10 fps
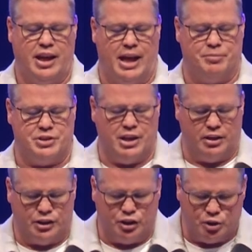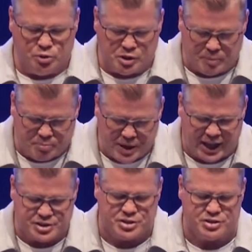I'm telling you the
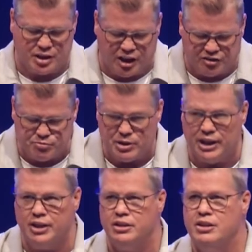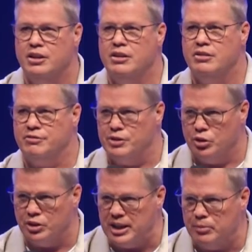best of men
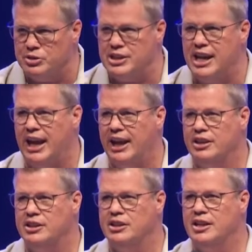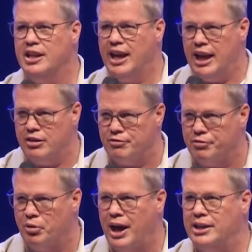feel empty-handed and
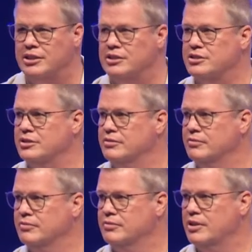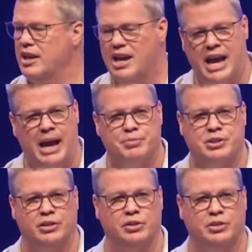frightened.
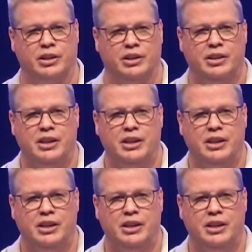Absolutely.